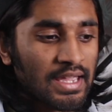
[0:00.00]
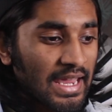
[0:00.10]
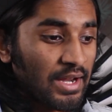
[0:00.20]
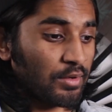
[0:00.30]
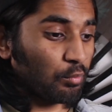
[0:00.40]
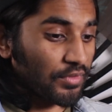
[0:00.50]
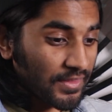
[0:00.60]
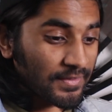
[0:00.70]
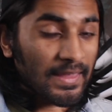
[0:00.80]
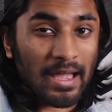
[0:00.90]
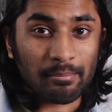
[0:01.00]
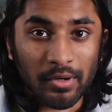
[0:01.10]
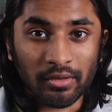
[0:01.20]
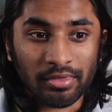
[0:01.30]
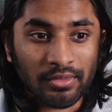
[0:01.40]
and within that
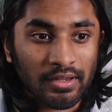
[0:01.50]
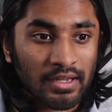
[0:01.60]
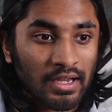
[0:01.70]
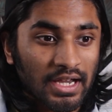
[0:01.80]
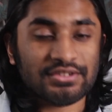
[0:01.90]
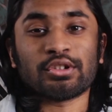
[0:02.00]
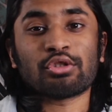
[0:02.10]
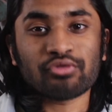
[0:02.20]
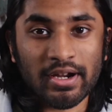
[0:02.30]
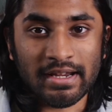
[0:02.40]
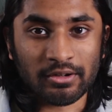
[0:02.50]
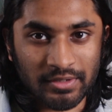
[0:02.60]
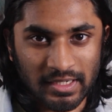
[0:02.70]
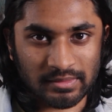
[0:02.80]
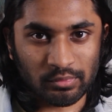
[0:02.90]
month, I started writing our
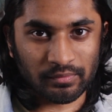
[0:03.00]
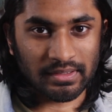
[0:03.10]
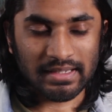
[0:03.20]
next movie.